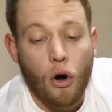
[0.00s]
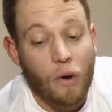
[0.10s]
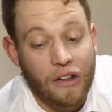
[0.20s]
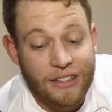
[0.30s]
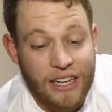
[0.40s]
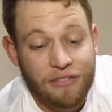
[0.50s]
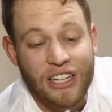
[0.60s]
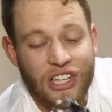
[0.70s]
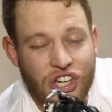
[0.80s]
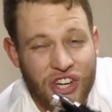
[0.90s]

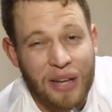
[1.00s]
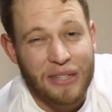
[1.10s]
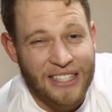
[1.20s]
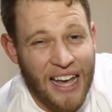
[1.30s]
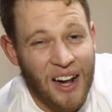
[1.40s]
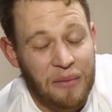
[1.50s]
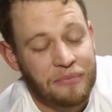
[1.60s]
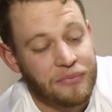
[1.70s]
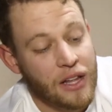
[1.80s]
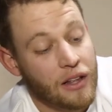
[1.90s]
relatively cheap
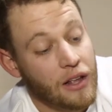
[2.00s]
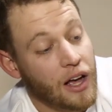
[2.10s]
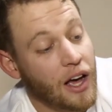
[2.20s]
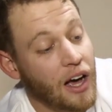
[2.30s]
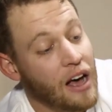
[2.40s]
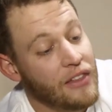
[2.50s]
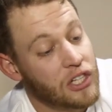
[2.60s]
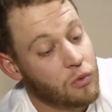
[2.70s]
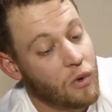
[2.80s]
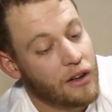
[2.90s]
setup.
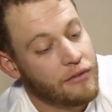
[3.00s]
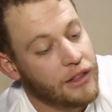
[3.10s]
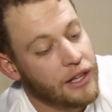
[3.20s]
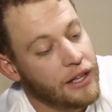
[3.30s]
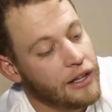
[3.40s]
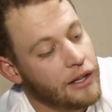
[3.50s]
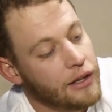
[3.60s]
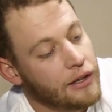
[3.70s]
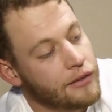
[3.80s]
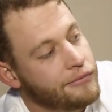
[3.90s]
This is one of
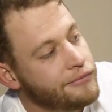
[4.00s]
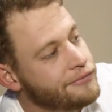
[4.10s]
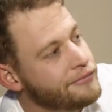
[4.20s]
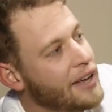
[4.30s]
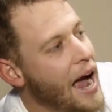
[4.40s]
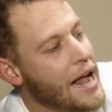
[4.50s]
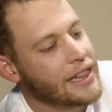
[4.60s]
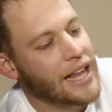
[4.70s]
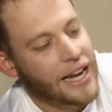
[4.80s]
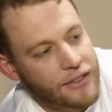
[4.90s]
the... I
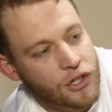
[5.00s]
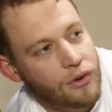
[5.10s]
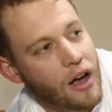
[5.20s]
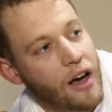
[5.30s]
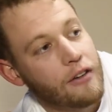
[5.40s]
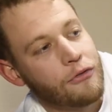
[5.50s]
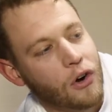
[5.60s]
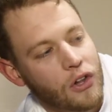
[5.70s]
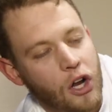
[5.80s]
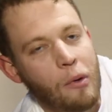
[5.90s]
like this rod
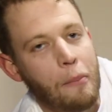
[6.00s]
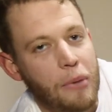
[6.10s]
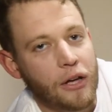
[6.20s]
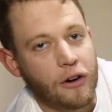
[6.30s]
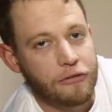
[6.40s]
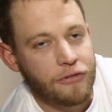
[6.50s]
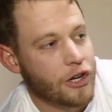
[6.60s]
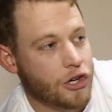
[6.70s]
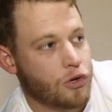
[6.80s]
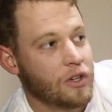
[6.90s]
for a little bit bigger
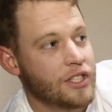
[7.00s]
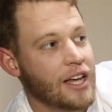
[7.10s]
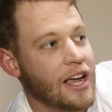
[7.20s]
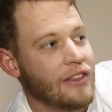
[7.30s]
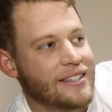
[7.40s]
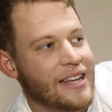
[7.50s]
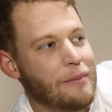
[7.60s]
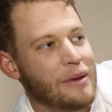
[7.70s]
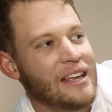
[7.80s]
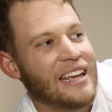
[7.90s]
fish. Once again, the
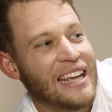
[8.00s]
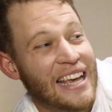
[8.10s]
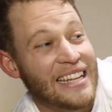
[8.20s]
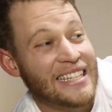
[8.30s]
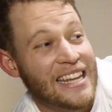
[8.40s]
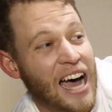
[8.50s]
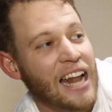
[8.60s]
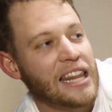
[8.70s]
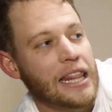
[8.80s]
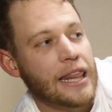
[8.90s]
tip, it's
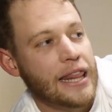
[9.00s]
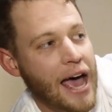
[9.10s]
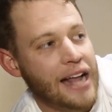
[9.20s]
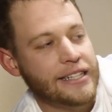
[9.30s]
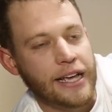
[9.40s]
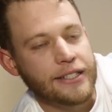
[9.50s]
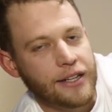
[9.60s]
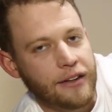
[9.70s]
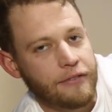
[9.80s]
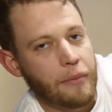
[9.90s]
not that
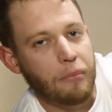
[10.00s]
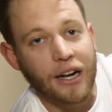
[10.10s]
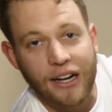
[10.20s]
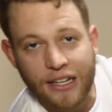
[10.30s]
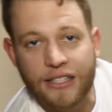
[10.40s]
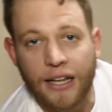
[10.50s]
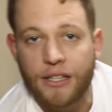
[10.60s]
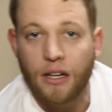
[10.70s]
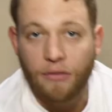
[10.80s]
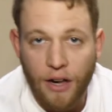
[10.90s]
sensitive, but it is
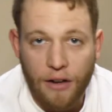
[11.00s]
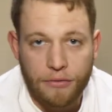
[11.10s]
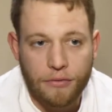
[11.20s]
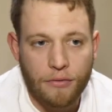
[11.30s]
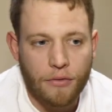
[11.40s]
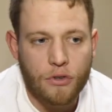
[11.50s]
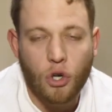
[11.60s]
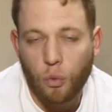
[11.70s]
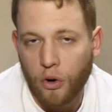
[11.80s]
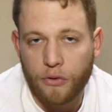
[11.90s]
sensitive enough
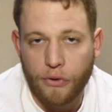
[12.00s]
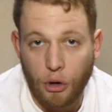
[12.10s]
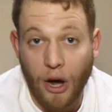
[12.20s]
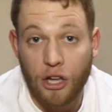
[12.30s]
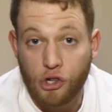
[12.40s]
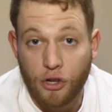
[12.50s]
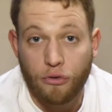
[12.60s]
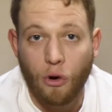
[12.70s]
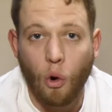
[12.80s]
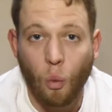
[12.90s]
to work for you. I usually
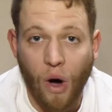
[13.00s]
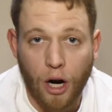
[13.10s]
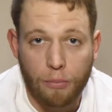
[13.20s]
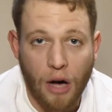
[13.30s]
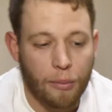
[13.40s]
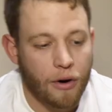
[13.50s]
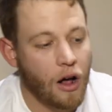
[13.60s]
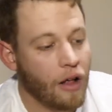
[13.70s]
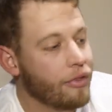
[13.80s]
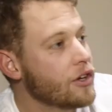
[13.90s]
throw a wire bobber
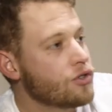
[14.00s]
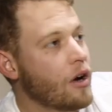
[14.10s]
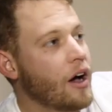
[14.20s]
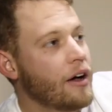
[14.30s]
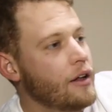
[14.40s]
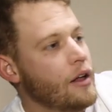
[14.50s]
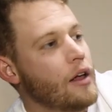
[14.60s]
on this rod,